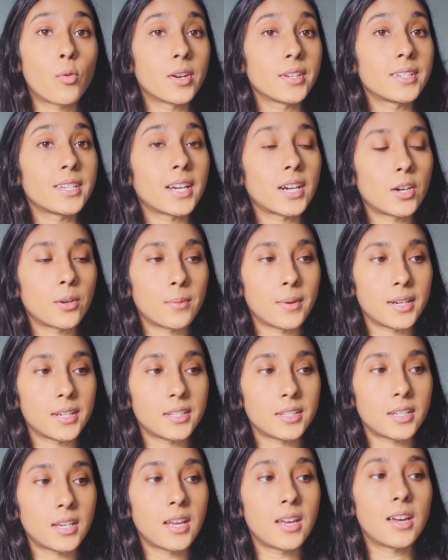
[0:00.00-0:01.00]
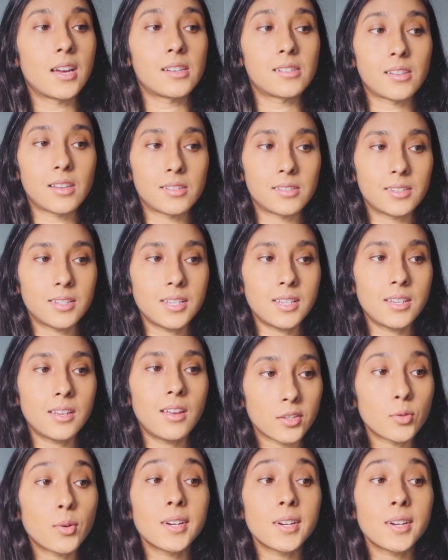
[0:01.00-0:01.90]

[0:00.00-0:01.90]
1 terabyte SSD,